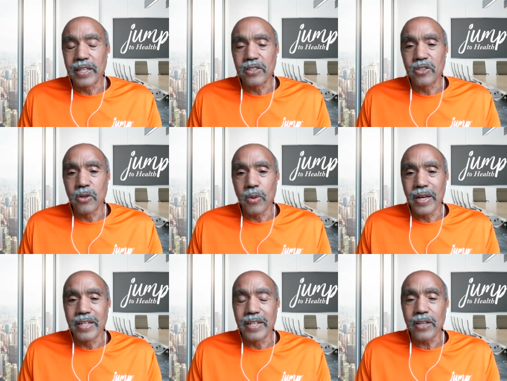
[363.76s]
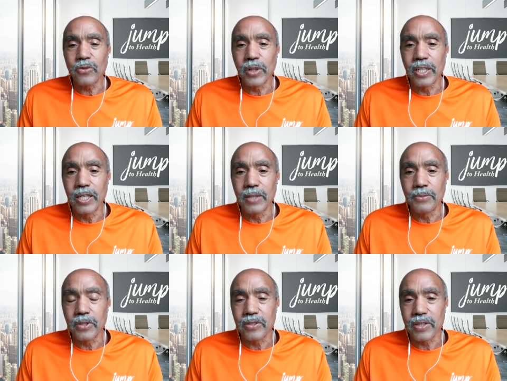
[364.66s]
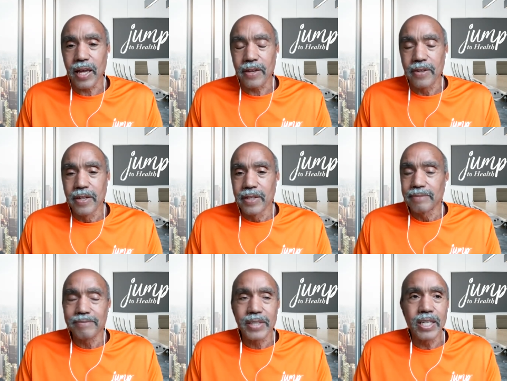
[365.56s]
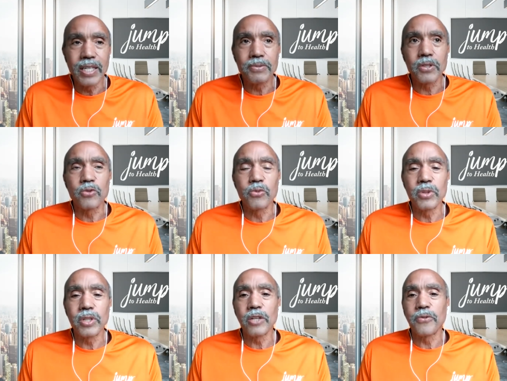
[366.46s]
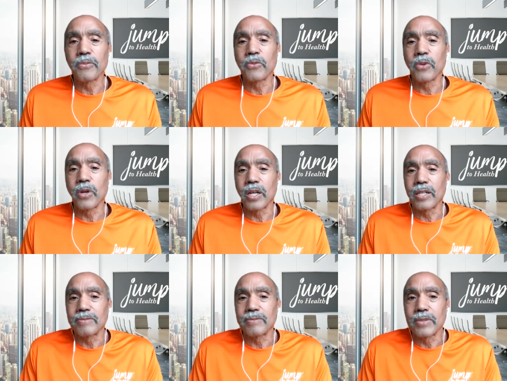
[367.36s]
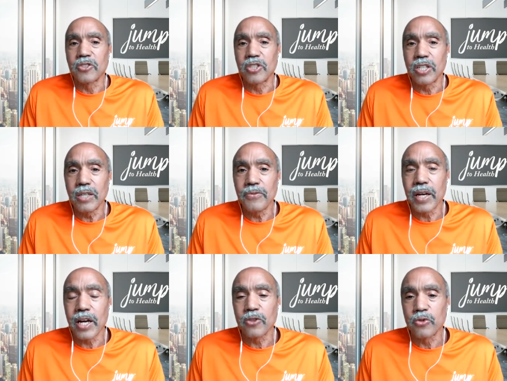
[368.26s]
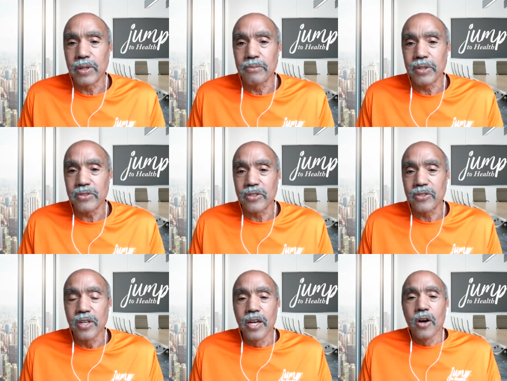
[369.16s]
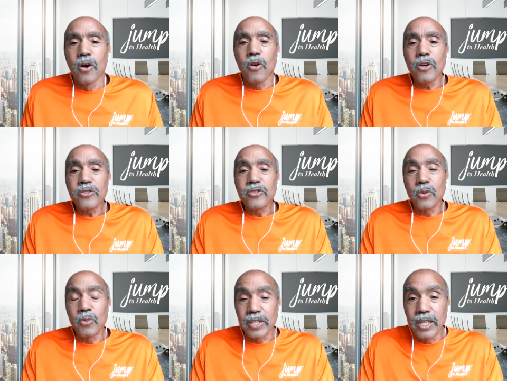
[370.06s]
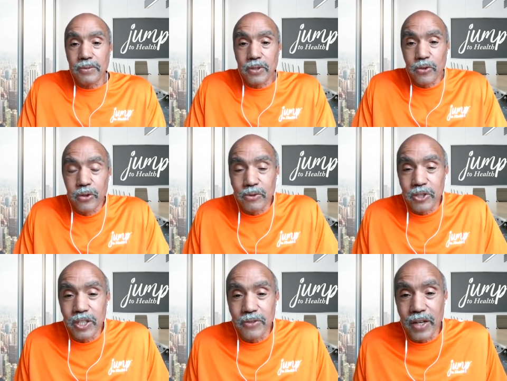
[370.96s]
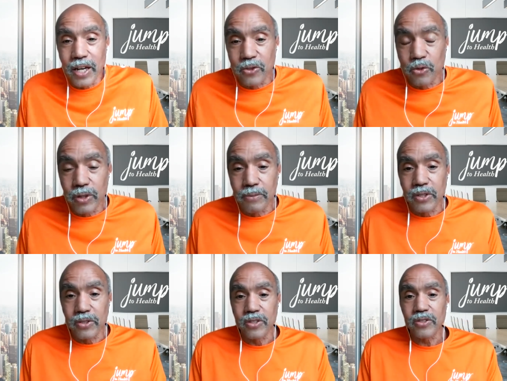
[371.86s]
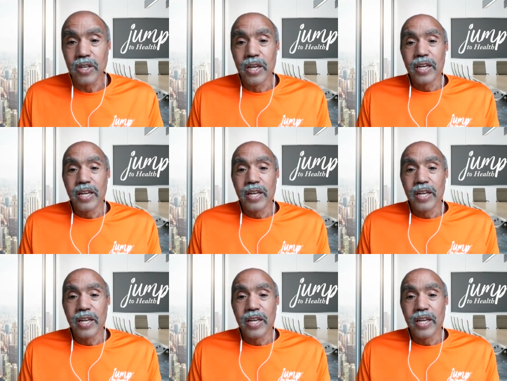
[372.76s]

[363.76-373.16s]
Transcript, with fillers: that gets in the way, and that's what keeps us keeps us really from uh, uh, achieving our dream business. Also, what keeps us from achieving our dream business